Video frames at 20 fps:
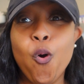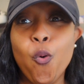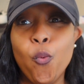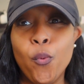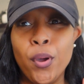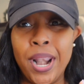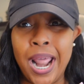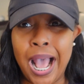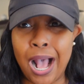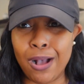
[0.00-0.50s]

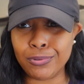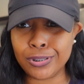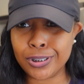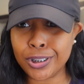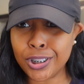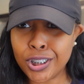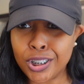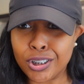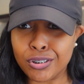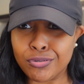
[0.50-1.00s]
when I was
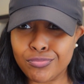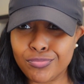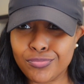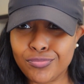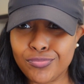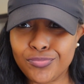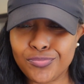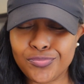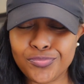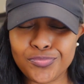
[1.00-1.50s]
little,
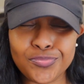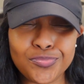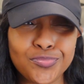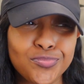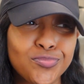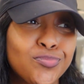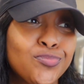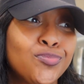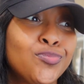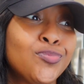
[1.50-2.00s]

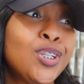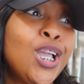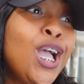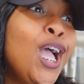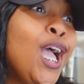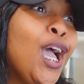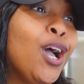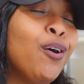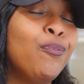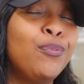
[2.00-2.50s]

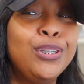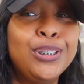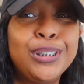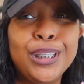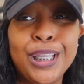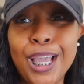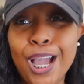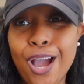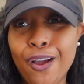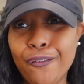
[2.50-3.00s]
and we used to
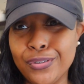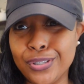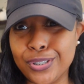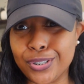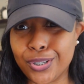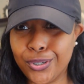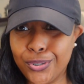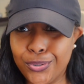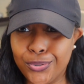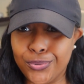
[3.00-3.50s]
get home from
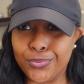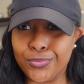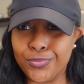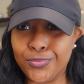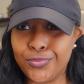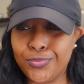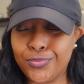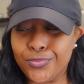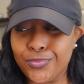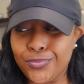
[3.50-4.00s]
school,
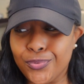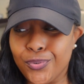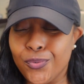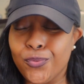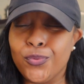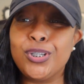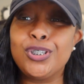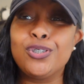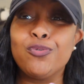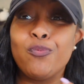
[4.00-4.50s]

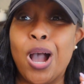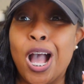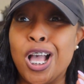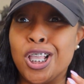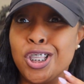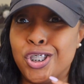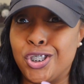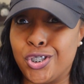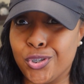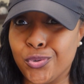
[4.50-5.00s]
we used to watch
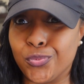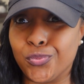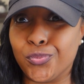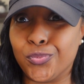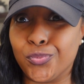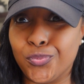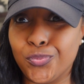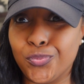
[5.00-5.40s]
Zoom.